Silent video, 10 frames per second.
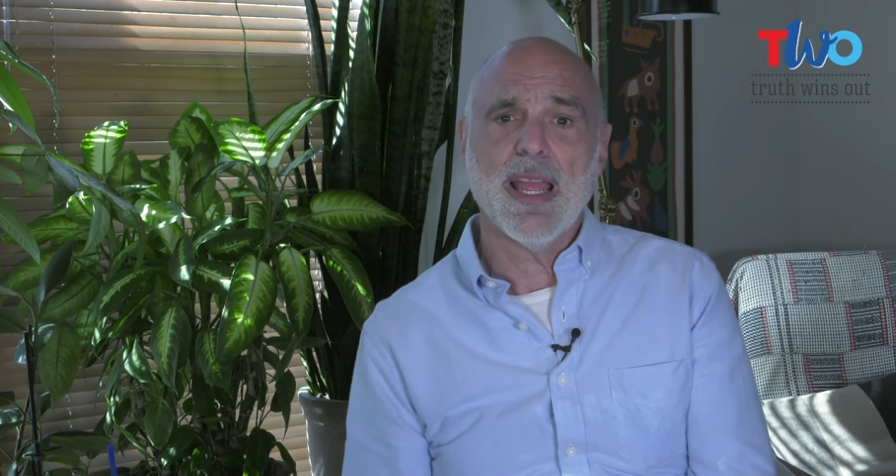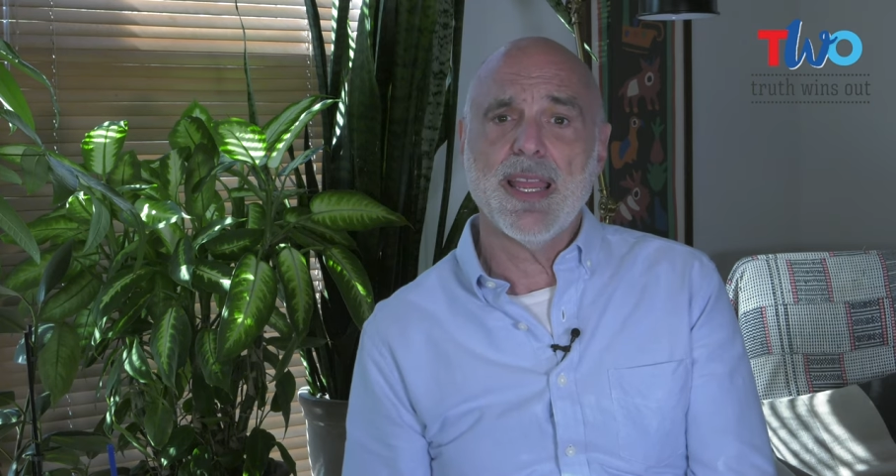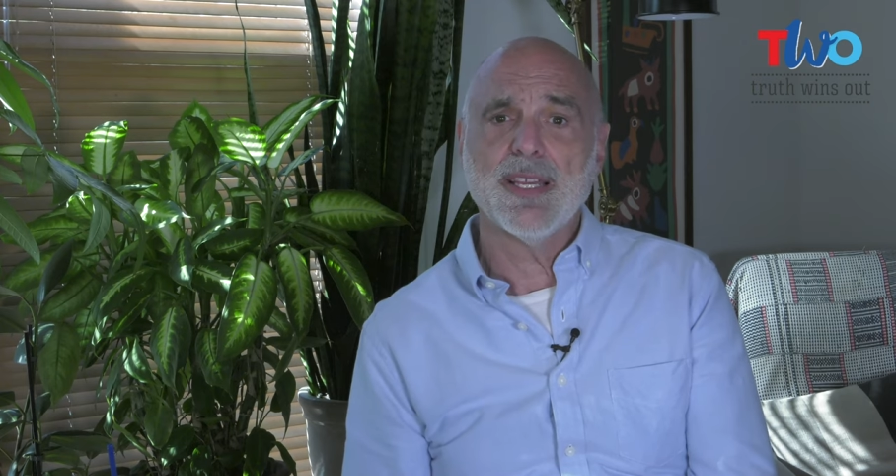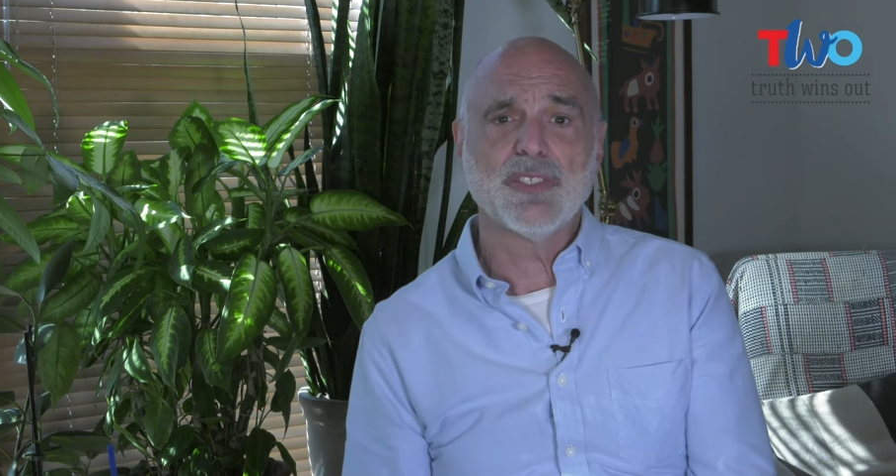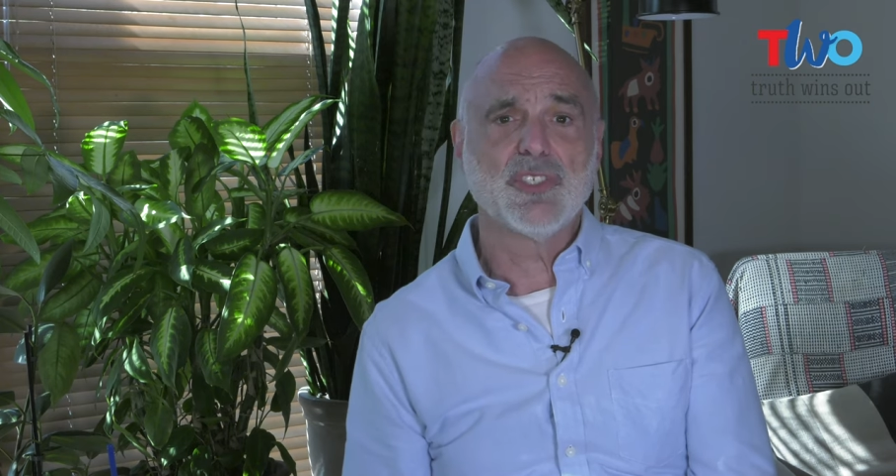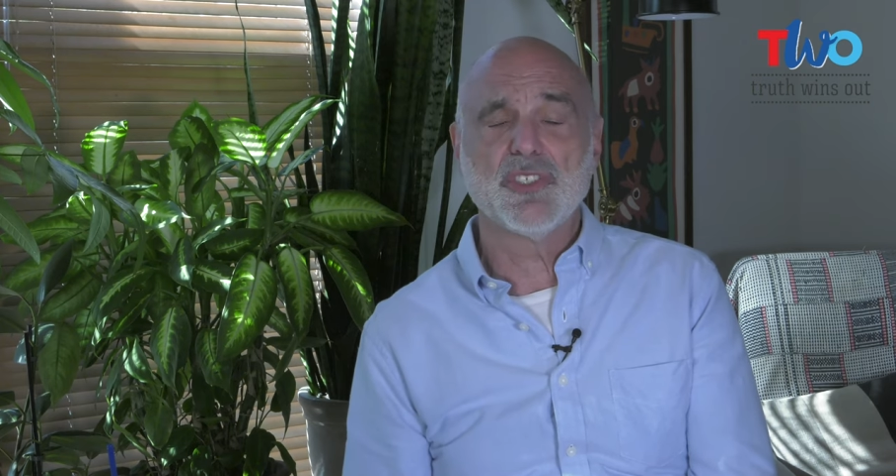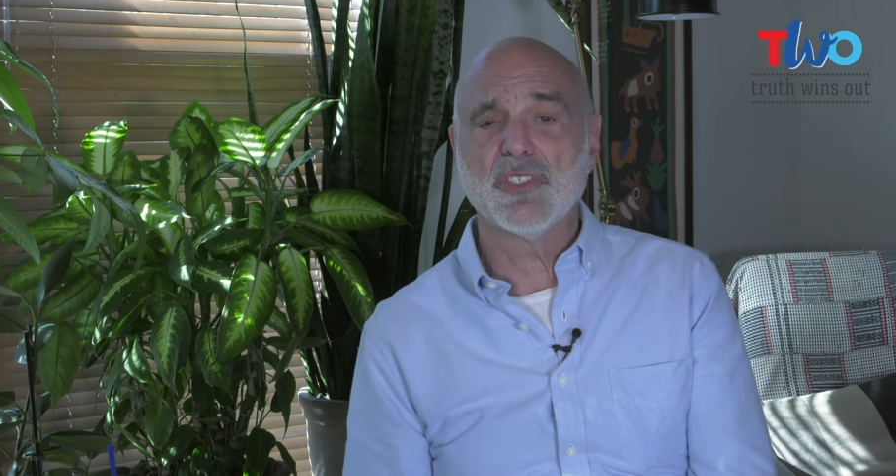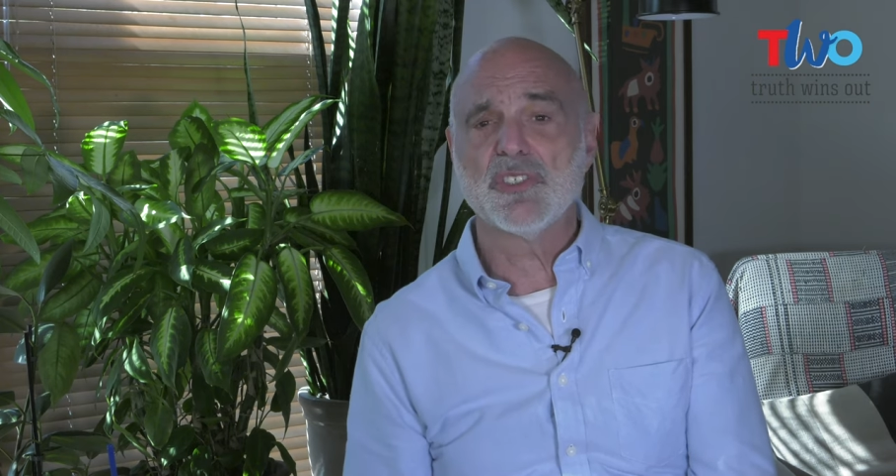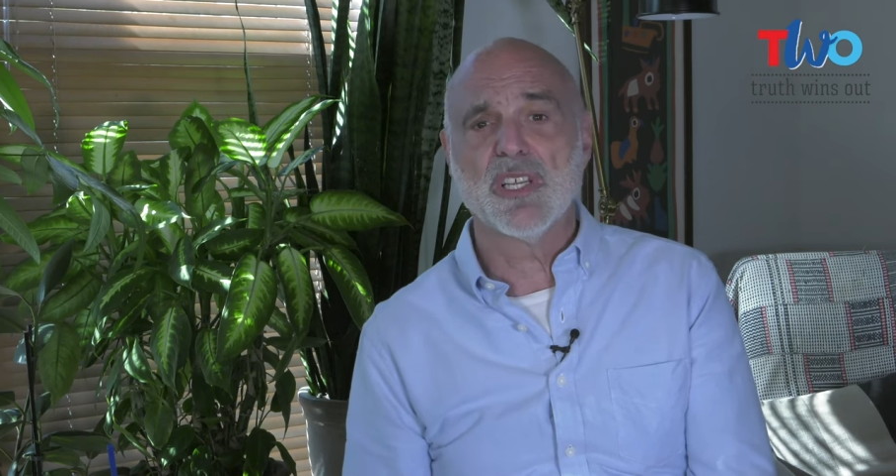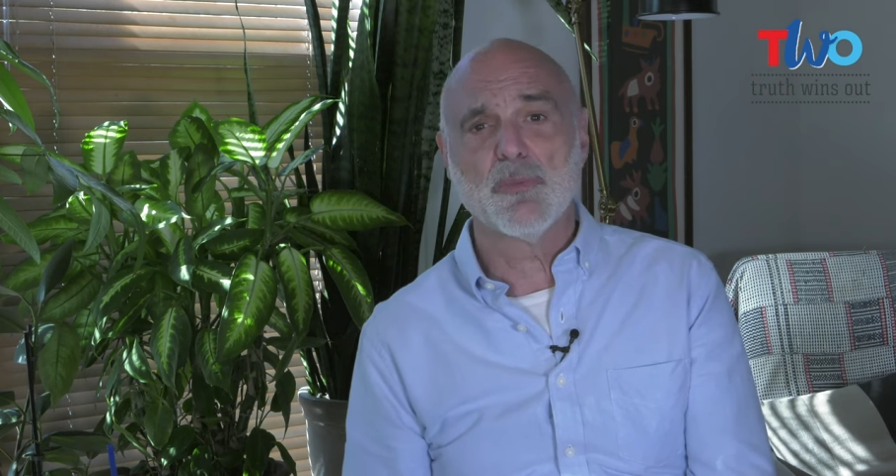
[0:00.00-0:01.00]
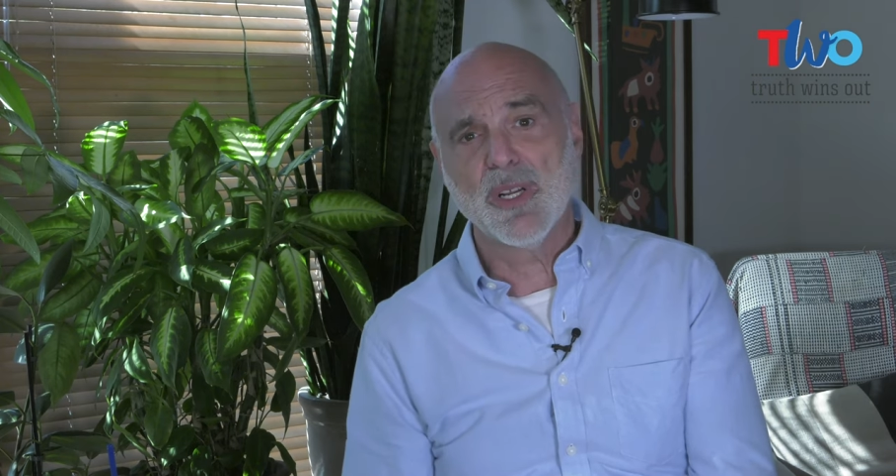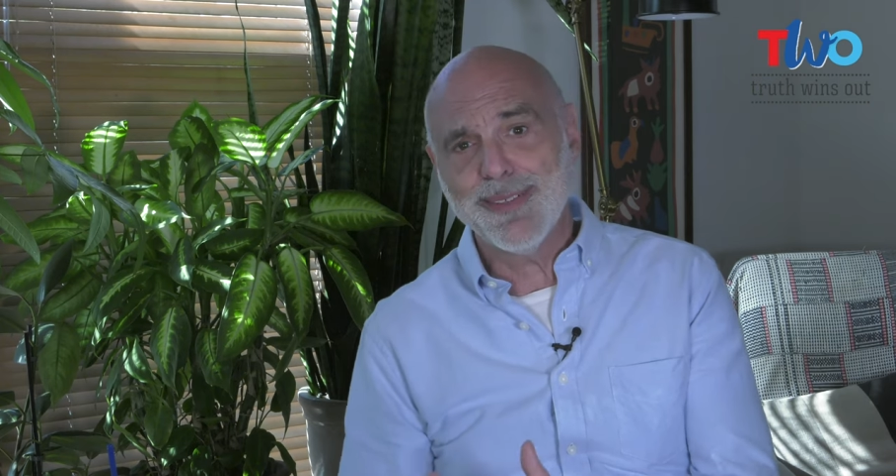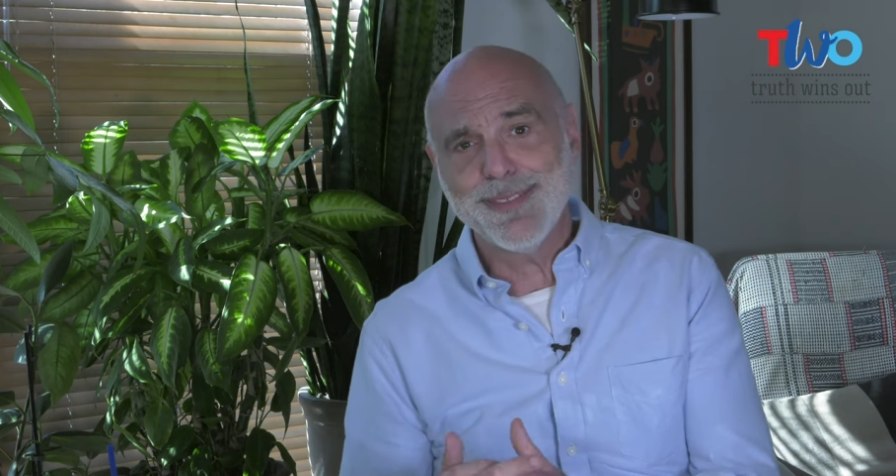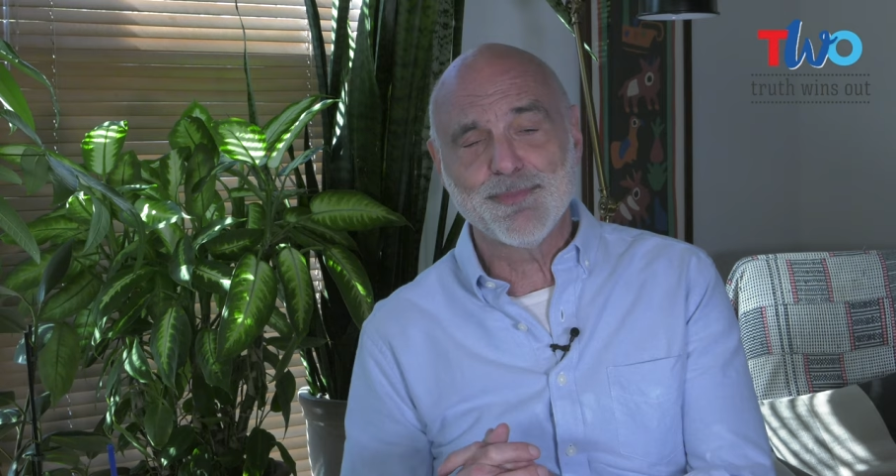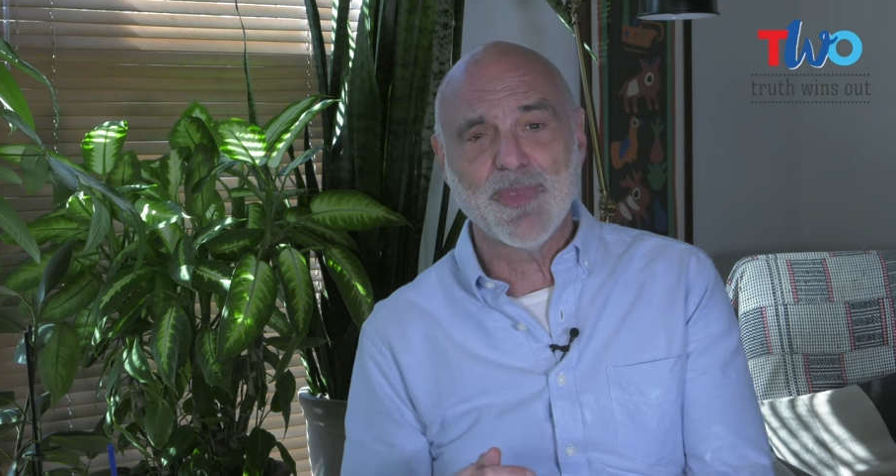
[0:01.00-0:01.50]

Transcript: And she just said, well,